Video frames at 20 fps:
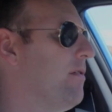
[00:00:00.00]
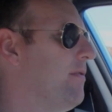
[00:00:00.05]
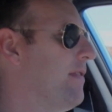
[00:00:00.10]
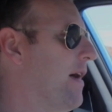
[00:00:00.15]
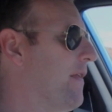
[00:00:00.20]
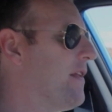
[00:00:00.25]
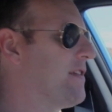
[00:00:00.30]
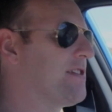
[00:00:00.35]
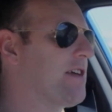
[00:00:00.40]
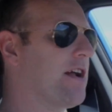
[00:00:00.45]

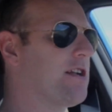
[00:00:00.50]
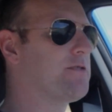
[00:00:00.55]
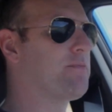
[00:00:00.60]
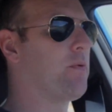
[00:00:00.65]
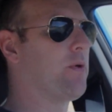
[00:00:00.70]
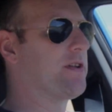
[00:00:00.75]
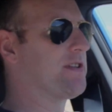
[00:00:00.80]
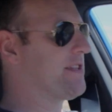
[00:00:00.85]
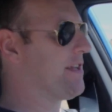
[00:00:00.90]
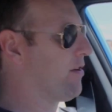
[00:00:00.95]
Now the touch
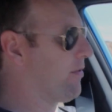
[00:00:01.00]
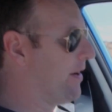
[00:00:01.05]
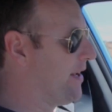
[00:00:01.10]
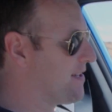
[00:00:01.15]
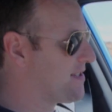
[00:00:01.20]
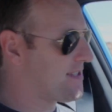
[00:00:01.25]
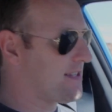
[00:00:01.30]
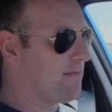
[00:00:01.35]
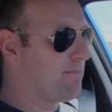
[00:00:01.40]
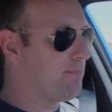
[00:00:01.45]
points, there
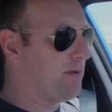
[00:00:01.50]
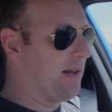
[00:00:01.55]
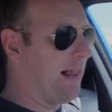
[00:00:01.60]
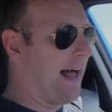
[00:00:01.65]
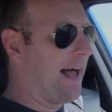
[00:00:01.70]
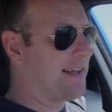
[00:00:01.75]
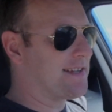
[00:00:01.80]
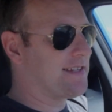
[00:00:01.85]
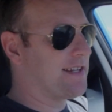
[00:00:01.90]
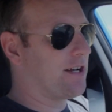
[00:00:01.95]
is some
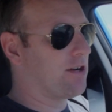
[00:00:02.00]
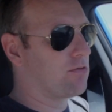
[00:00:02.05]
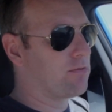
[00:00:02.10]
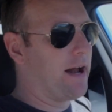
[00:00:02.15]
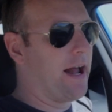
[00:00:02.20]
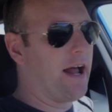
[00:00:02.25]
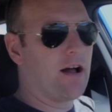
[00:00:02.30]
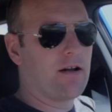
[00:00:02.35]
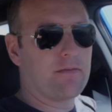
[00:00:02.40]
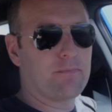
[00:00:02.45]
plastic
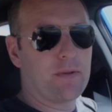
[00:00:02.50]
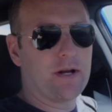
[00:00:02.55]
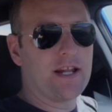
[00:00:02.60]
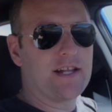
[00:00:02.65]
around,